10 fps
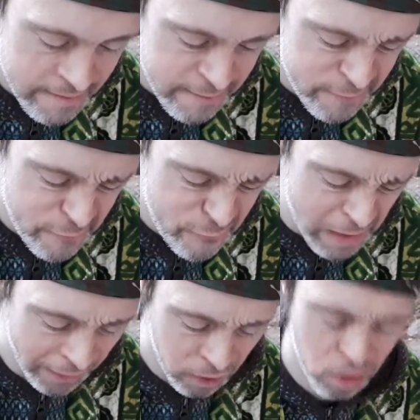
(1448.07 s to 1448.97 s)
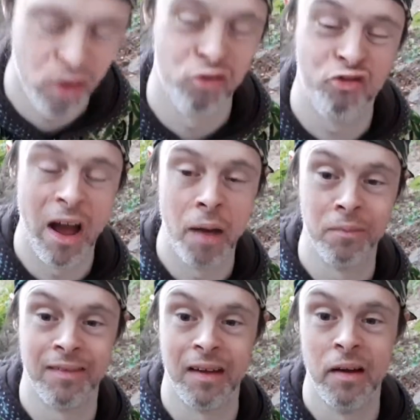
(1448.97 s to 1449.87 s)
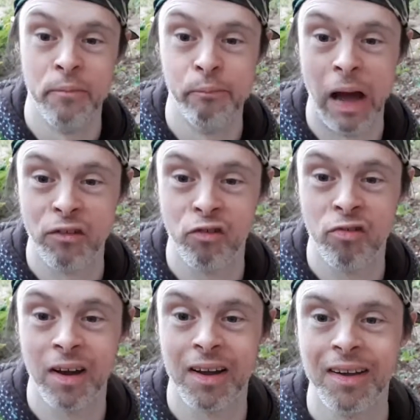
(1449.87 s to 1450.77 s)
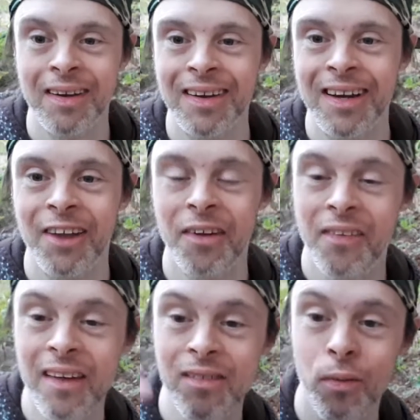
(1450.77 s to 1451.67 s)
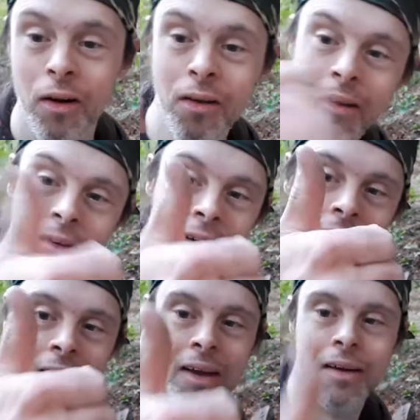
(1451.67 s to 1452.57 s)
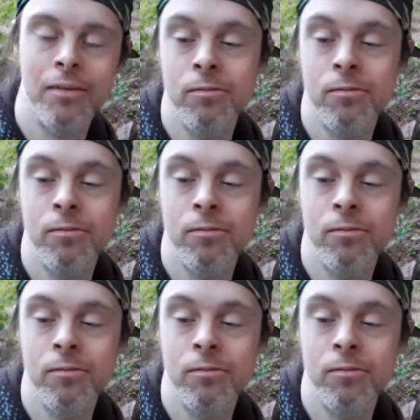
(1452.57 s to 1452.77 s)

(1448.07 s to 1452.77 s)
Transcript: Feather Gems magic trick. Here's what this will look like.